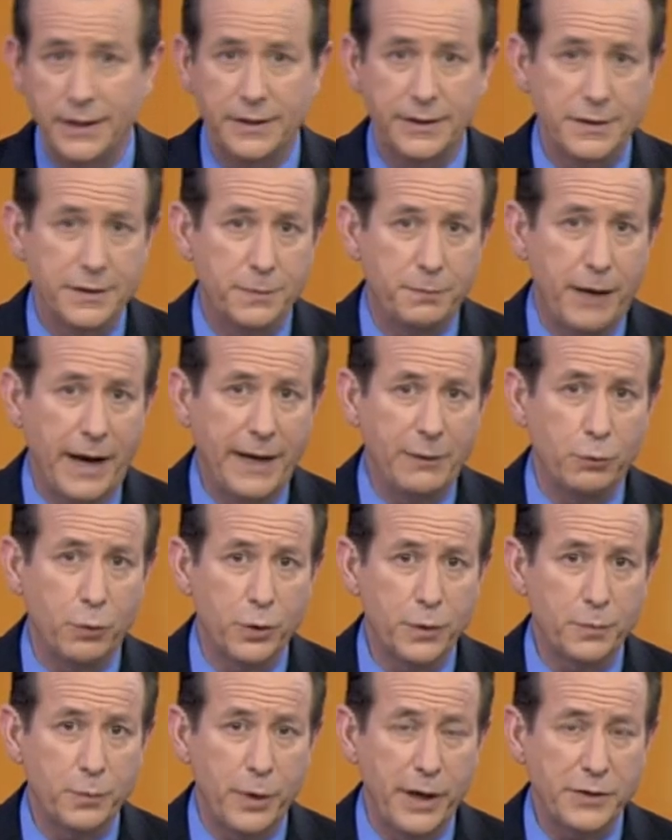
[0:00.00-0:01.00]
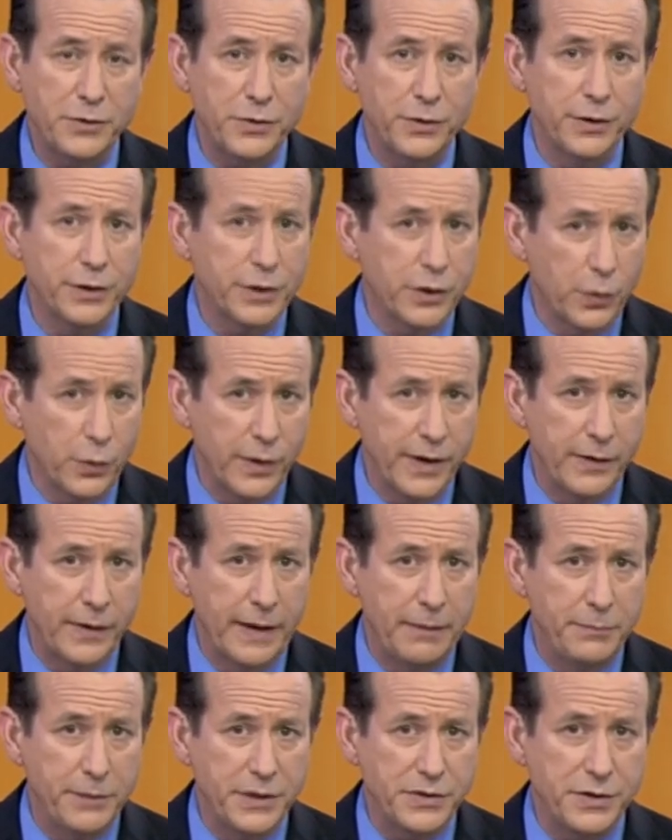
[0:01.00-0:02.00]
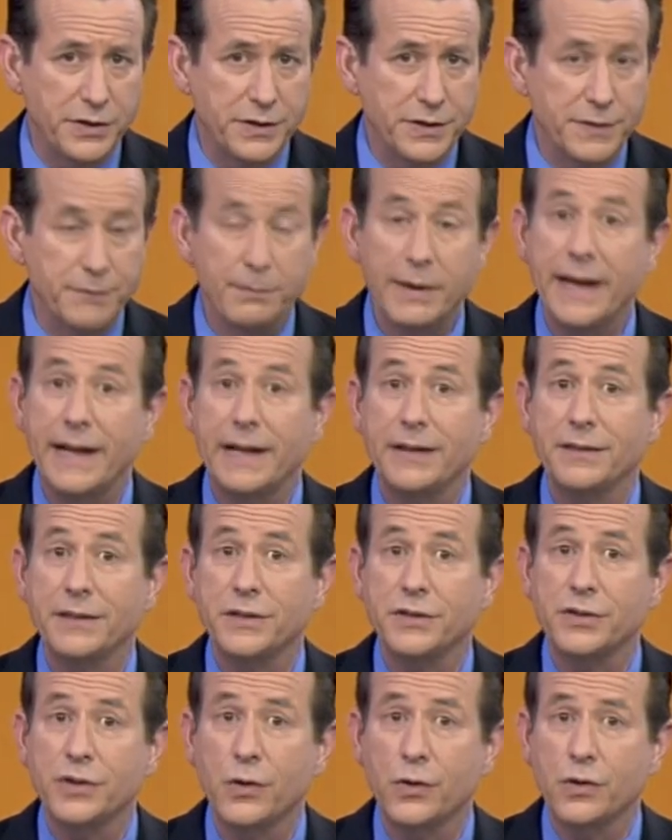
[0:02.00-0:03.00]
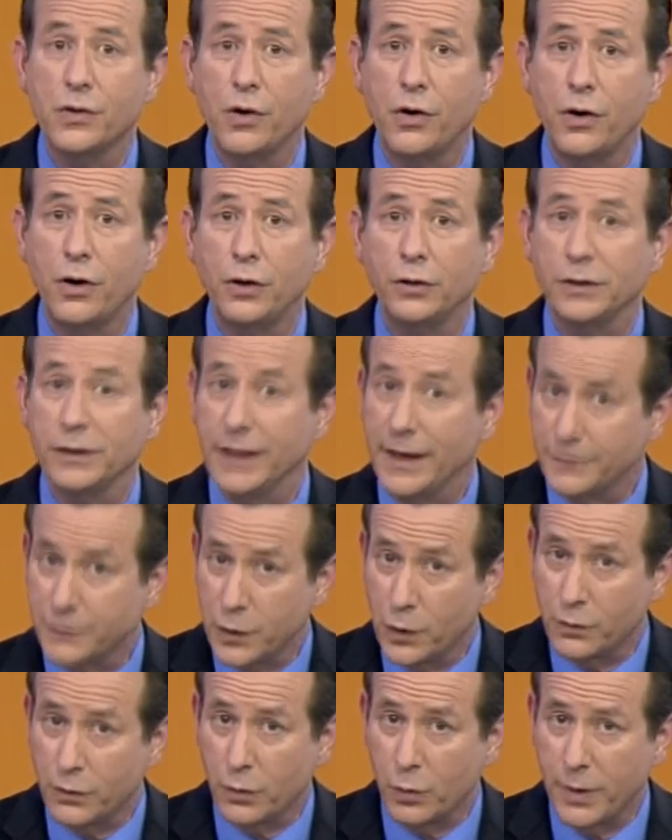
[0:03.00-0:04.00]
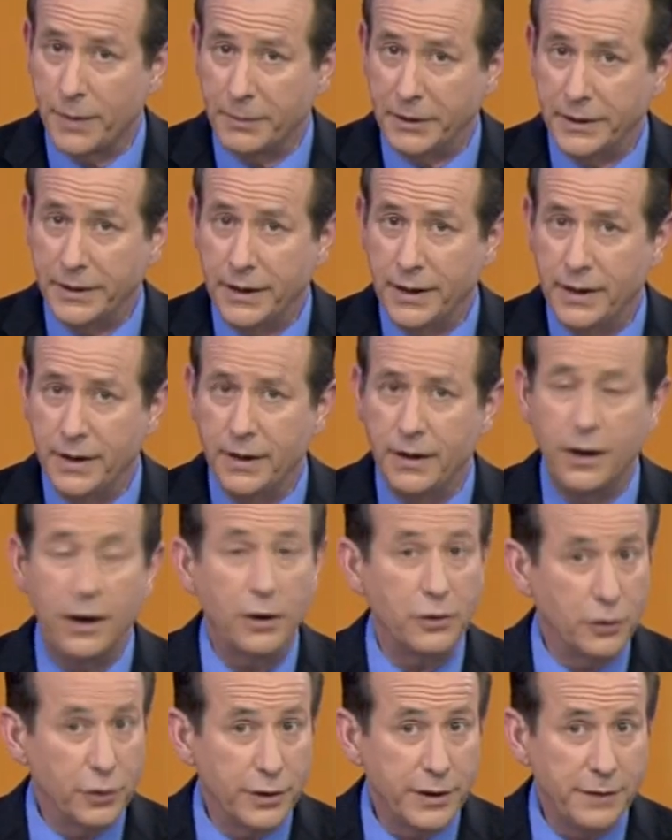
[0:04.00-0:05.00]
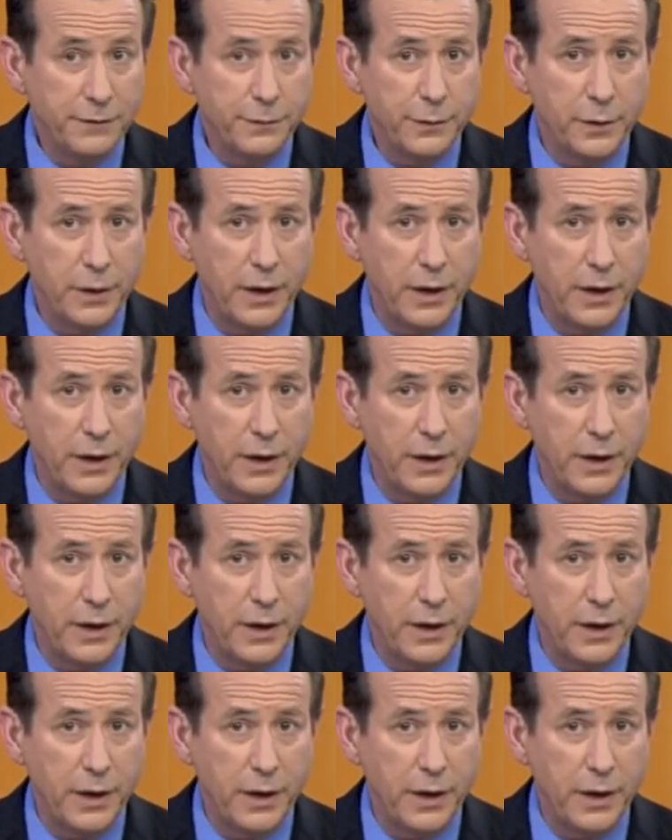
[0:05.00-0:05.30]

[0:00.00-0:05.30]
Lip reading: Despite work pressure and career ambitions, many of these so-called leftover women are looking for